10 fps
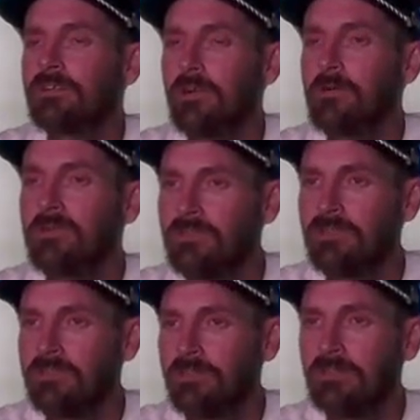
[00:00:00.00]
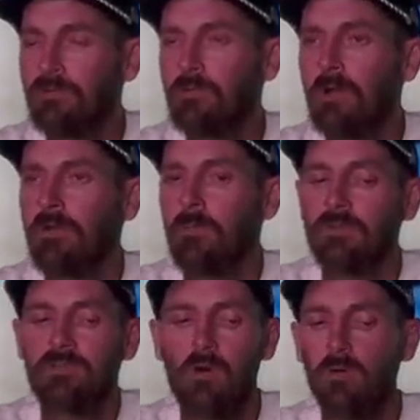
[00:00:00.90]
showed consistency throughout
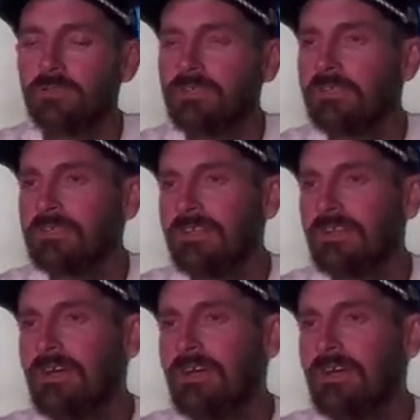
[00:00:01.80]
almost the whole season.